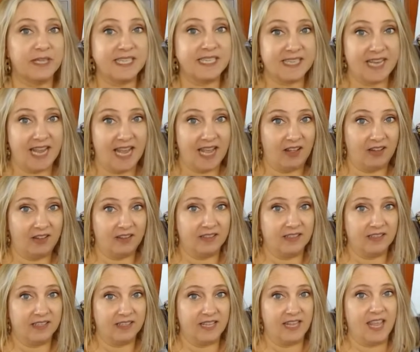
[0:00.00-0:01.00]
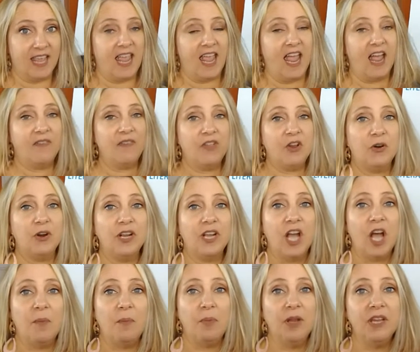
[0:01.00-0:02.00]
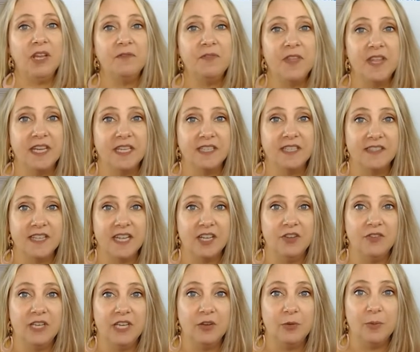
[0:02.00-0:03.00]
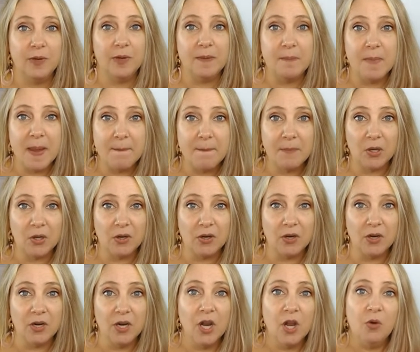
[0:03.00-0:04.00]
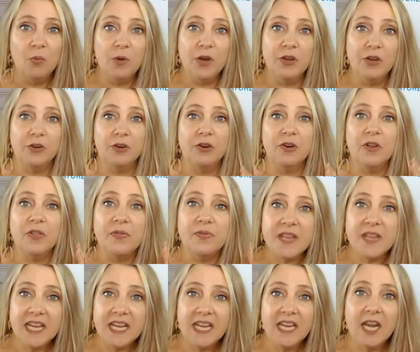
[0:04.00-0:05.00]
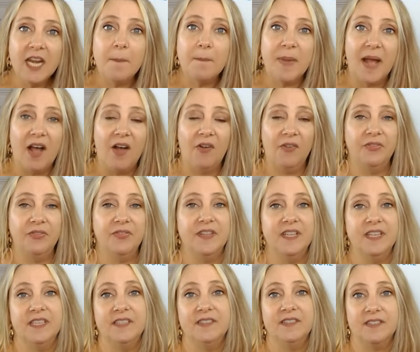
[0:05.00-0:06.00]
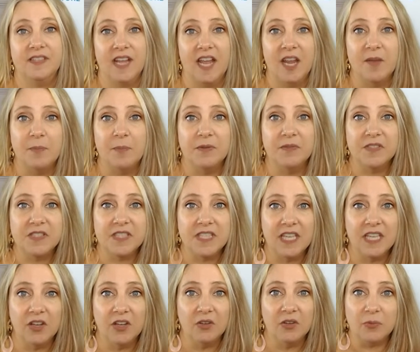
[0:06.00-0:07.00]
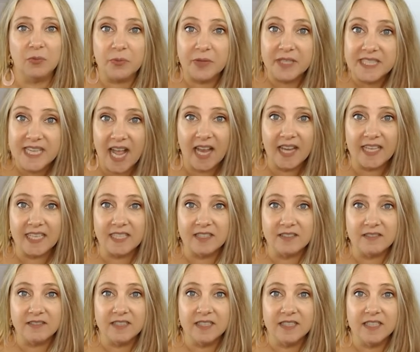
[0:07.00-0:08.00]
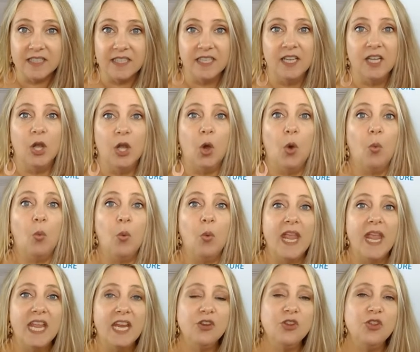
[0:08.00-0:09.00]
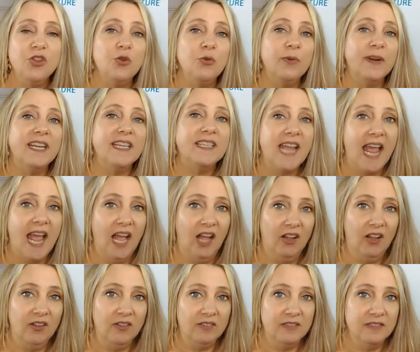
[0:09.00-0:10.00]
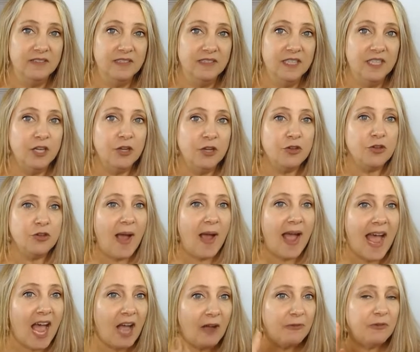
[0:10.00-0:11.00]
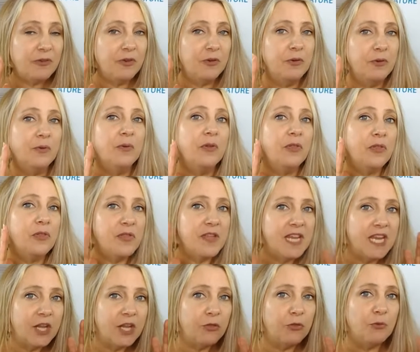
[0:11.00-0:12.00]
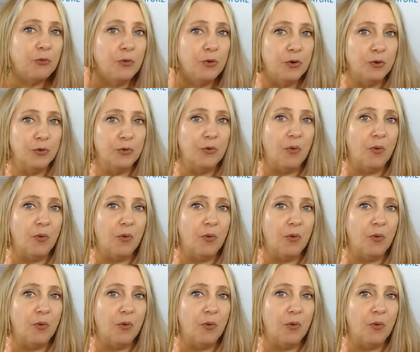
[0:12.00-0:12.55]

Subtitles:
retell. There are a couple of things that you need to remember when you're thinking about this type of skill, retelling. When you retell, you have to think through